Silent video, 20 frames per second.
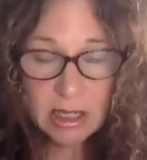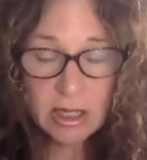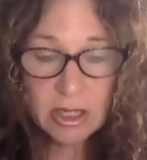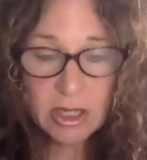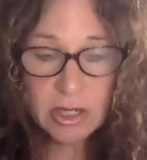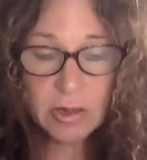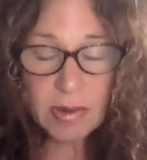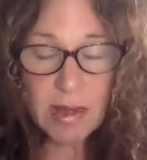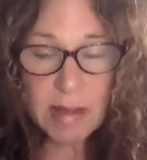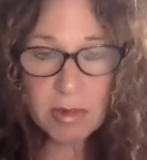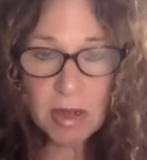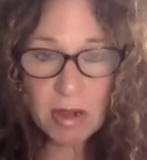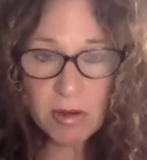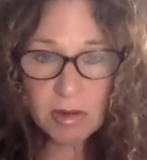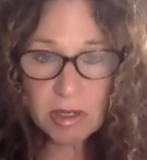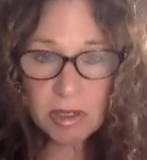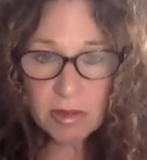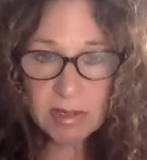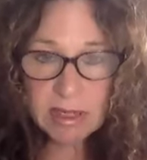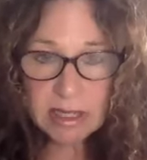So I'm
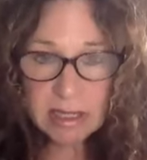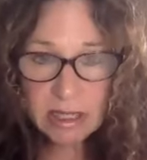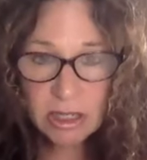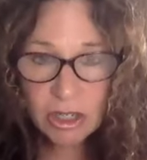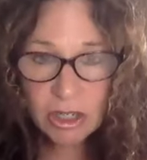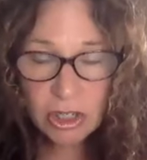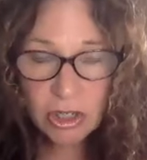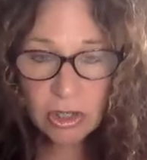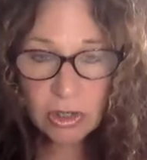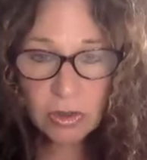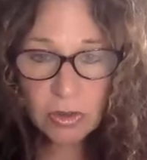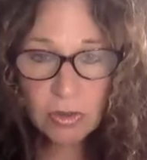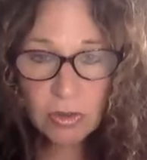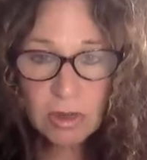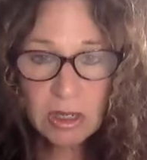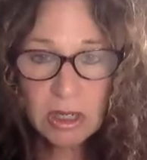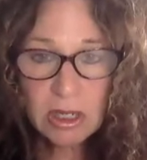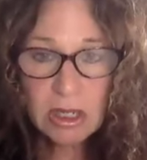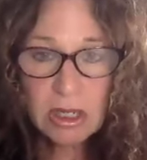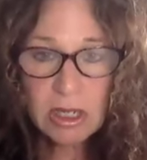going to assist you
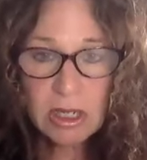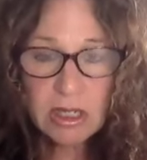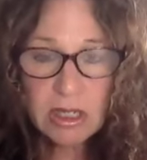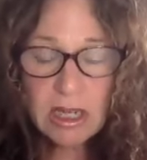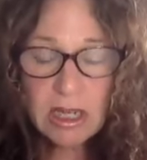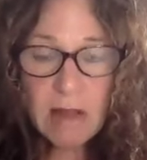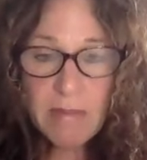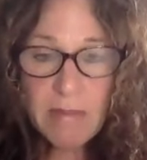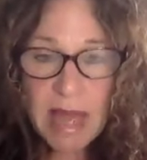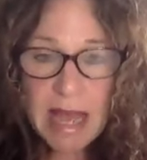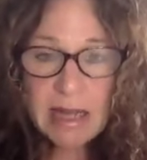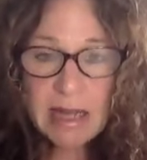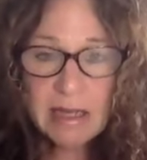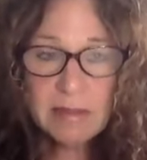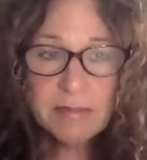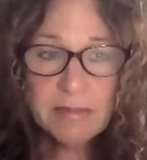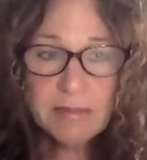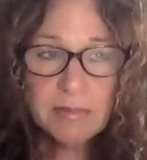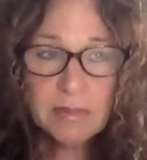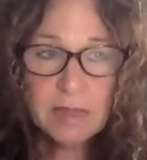to come
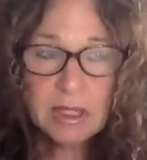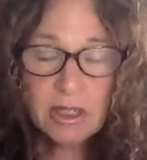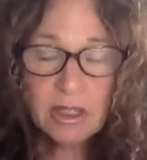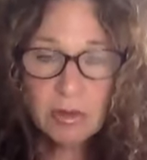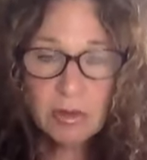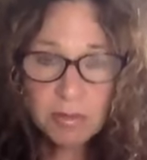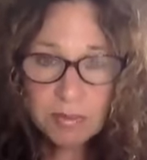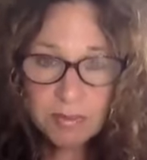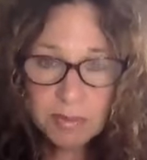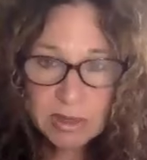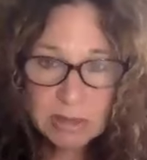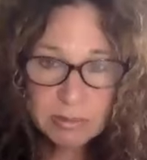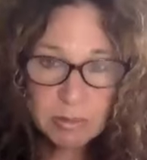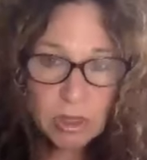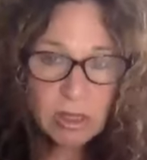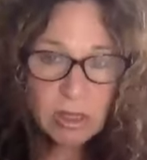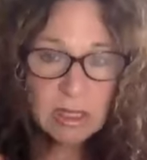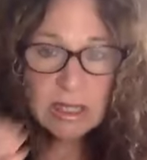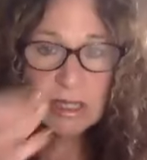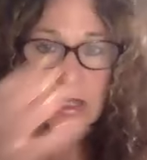back, to
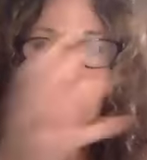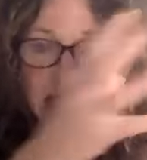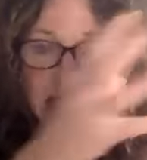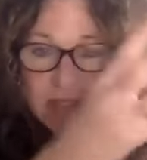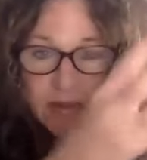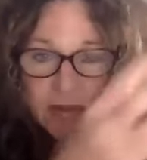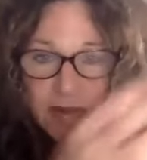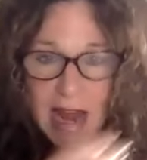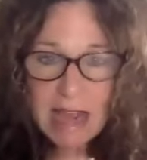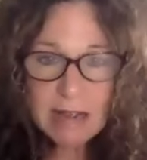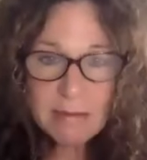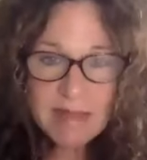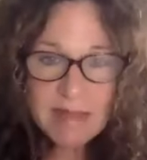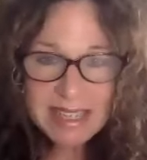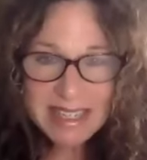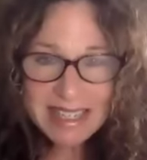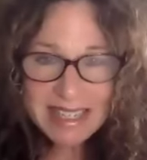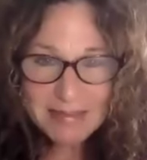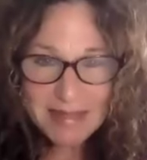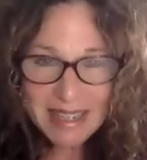pull in these
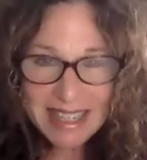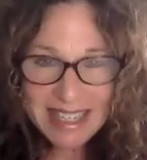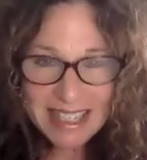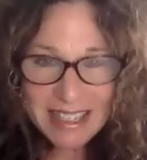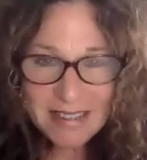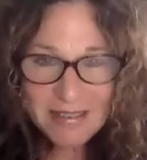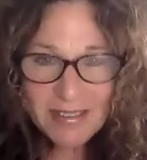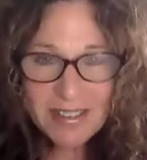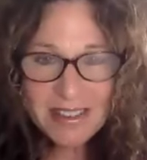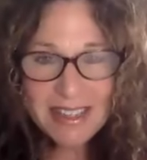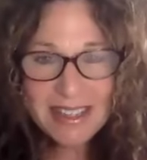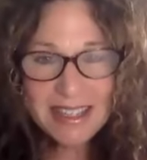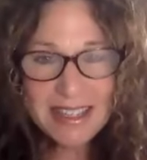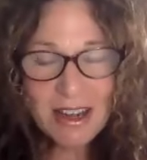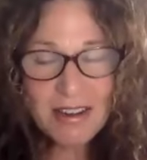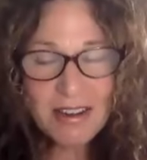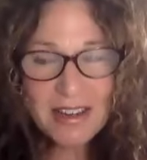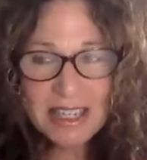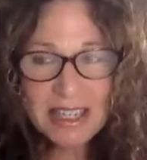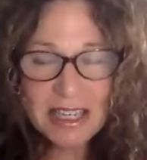fragmented pieces of us,
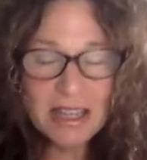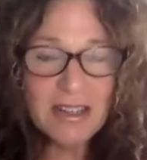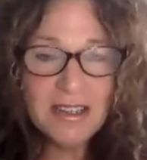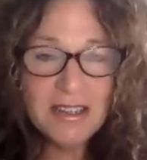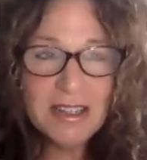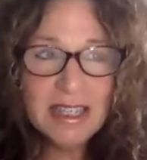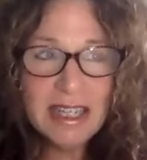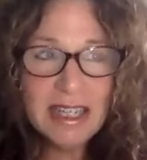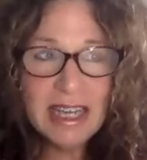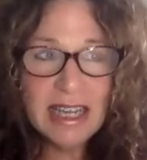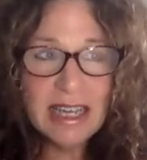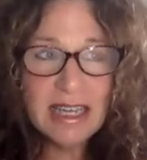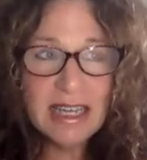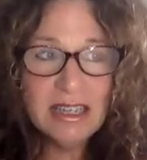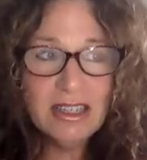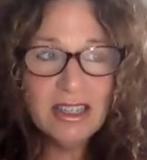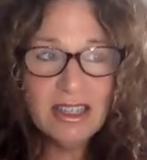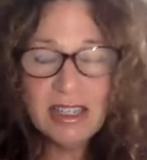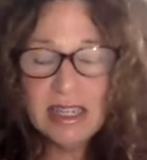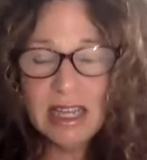ourselves that
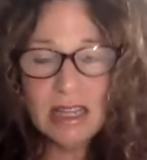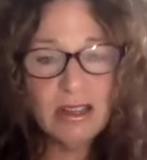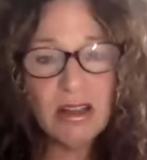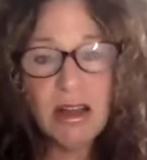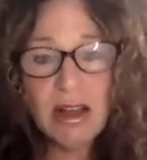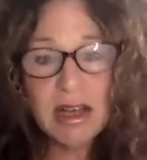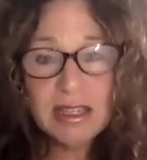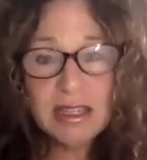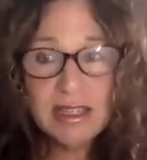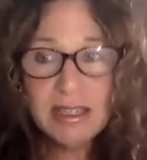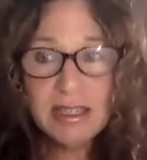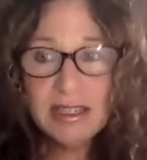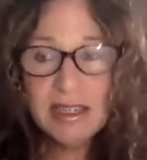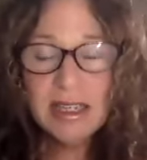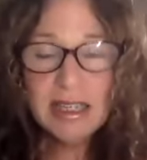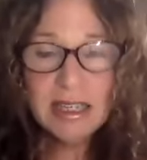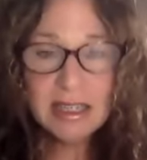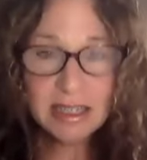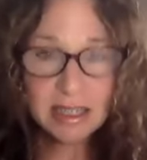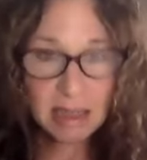just get lost,
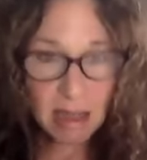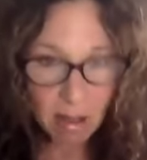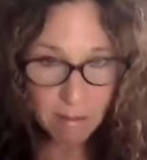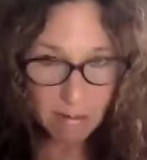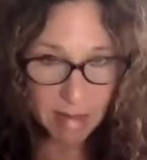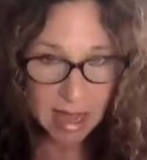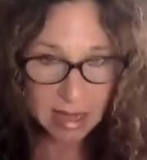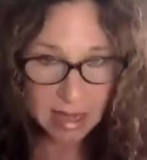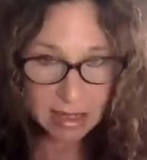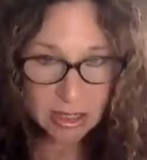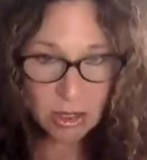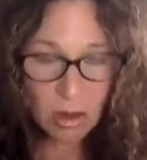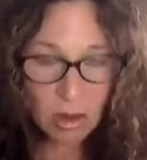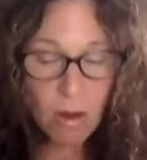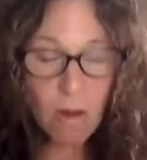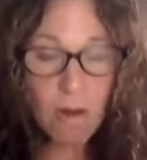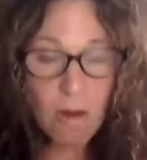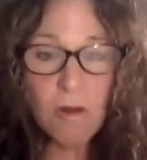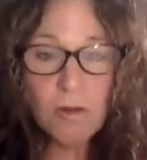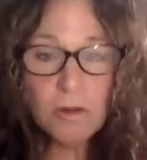to come back as a
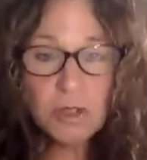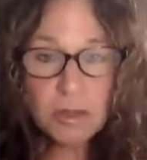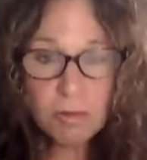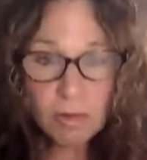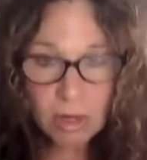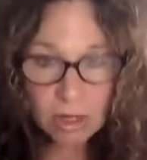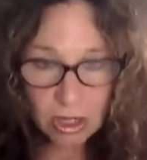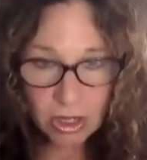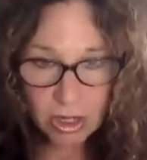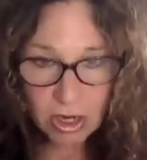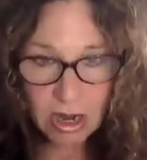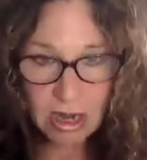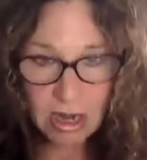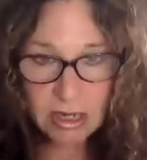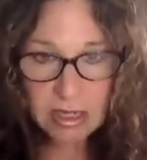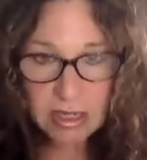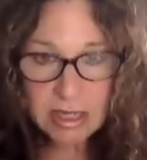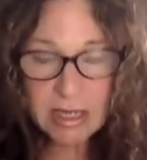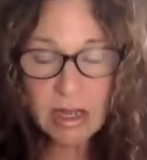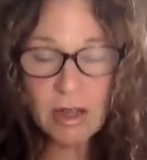whole, to bring in your
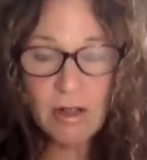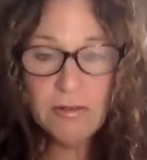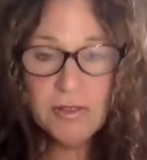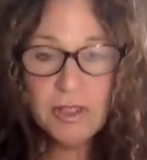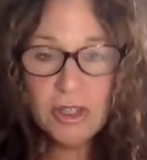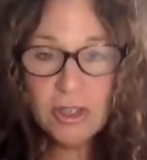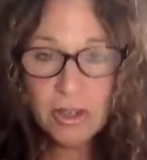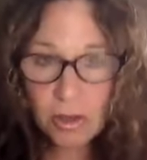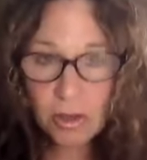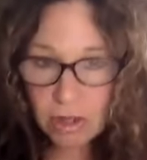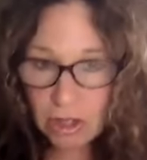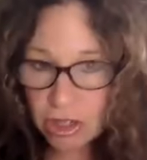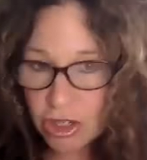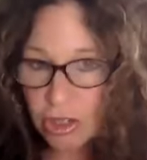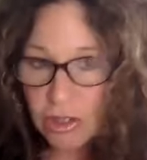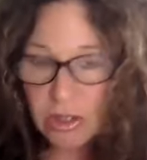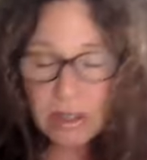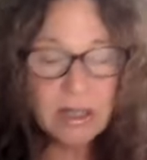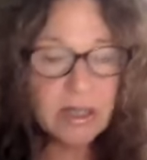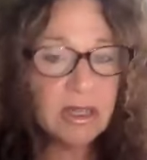higher self, to know that
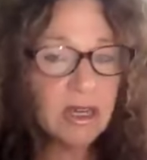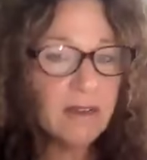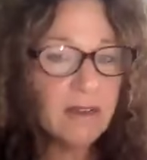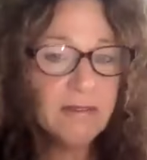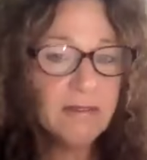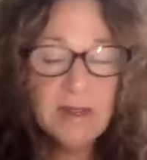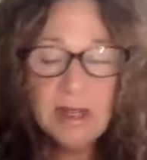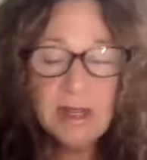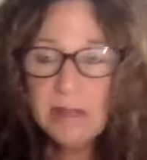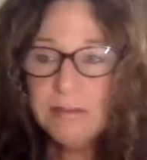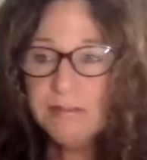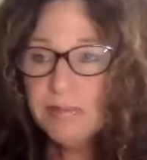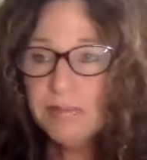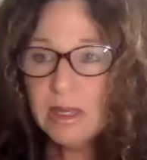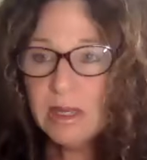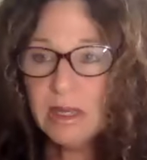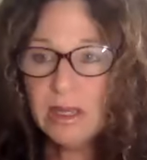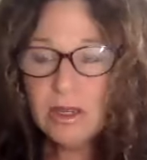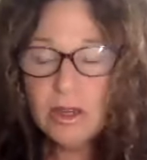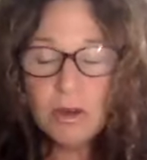you're good enough,
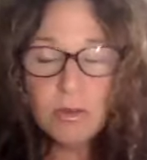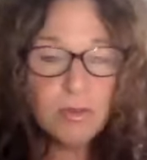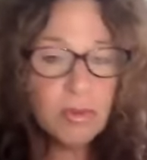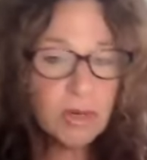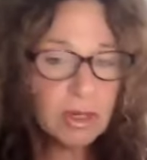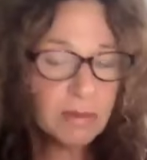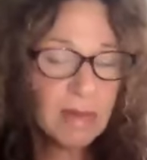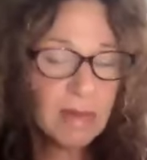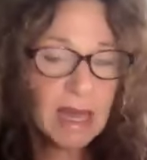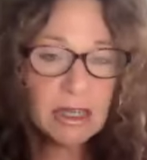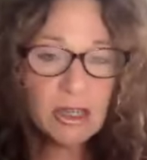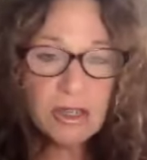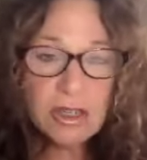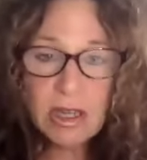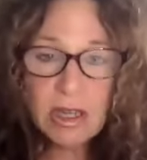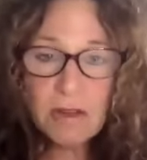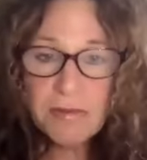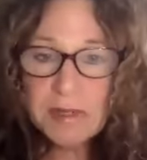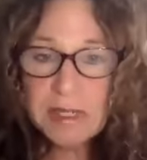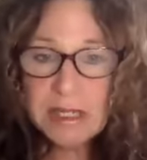you know, bring back your
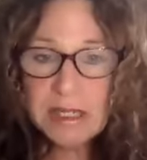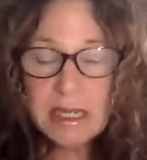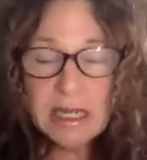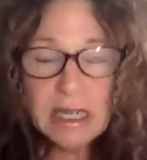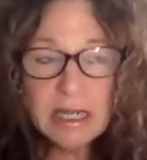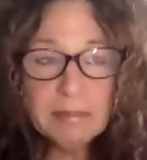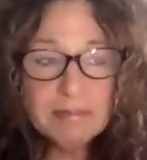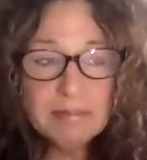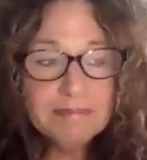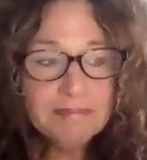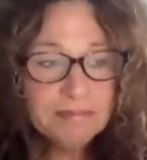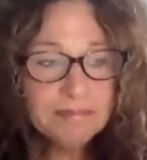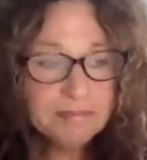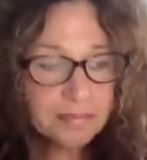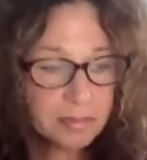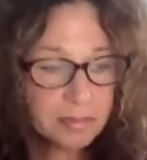self-esteem